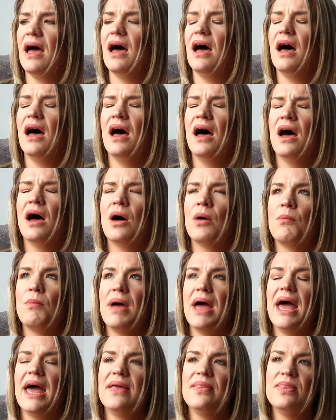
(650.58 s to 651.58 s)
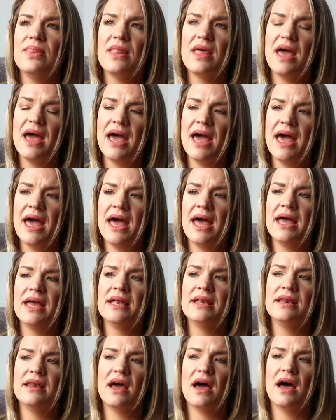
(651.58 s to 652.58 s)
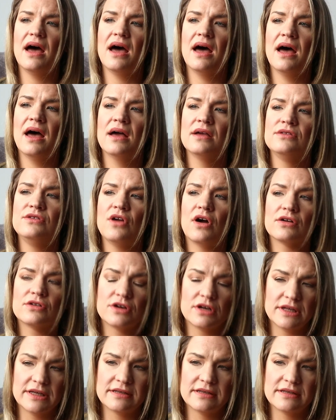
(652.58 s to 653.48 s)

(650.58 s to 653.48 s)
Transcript: And then Dr.